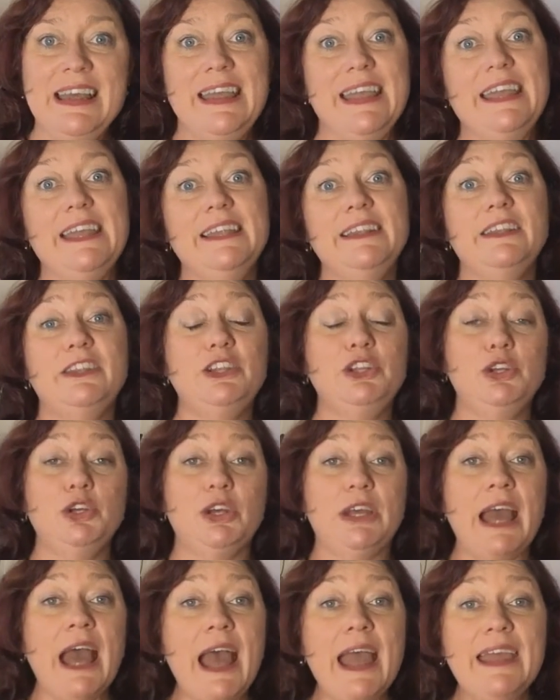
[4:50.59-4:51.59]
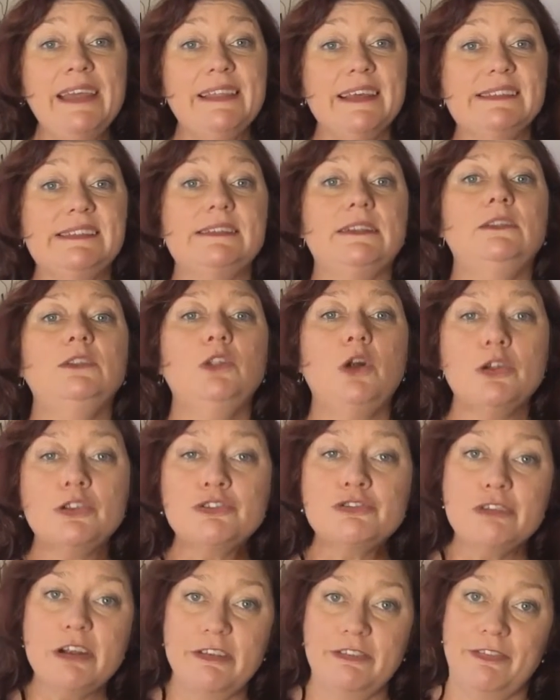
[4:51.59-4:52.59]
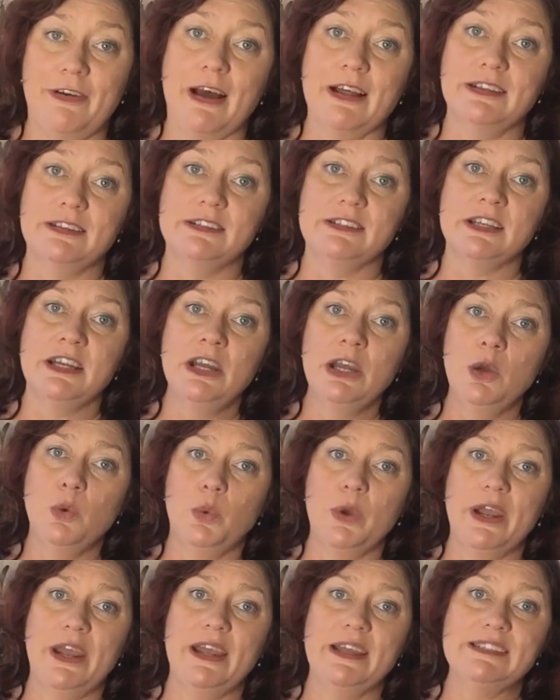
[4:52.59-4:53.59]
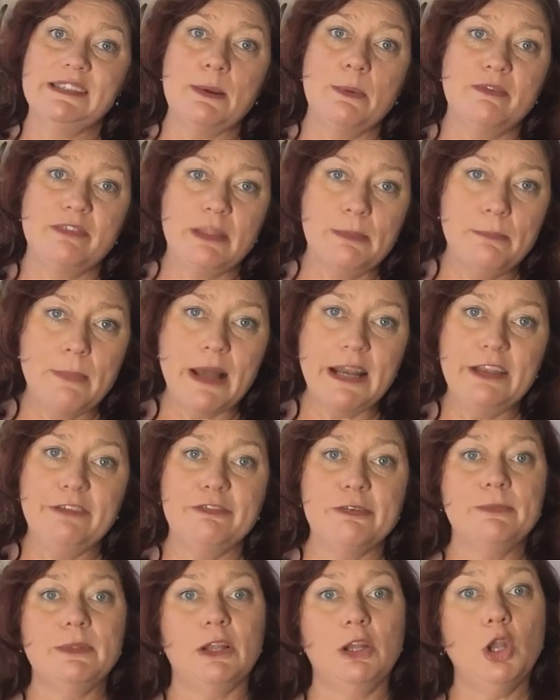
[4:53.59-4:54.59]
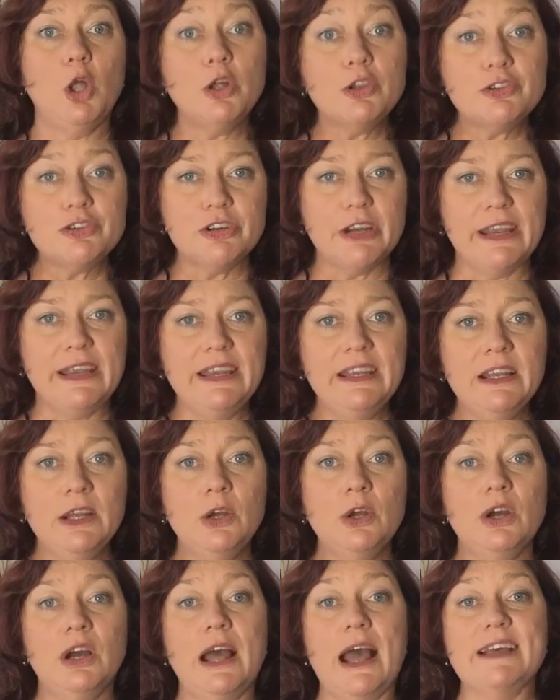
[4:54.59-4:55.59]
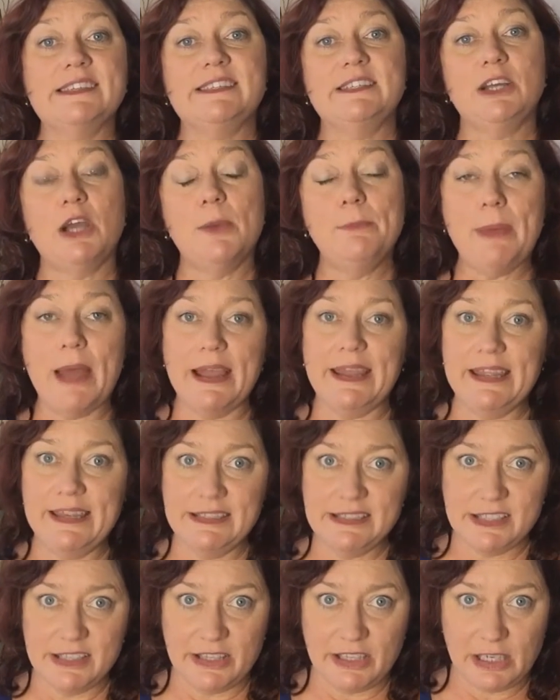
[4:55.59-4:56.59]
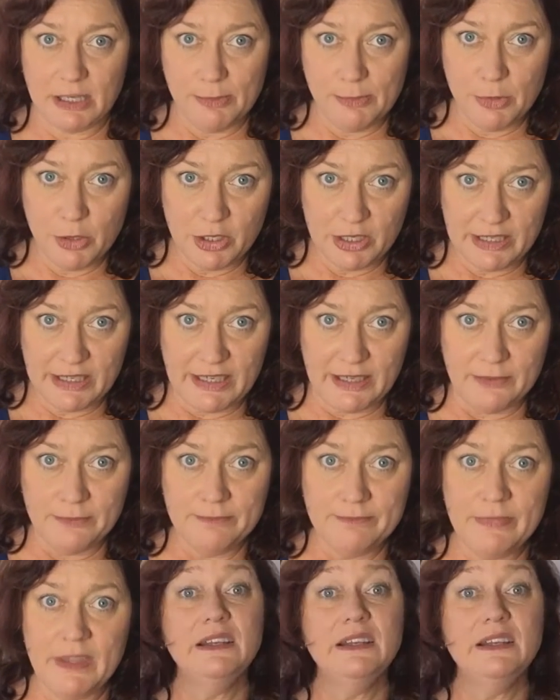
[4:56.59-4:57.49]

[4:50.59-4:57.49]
In the UK, there's the lottery fund where some of the money from the lottery has to go back into the community.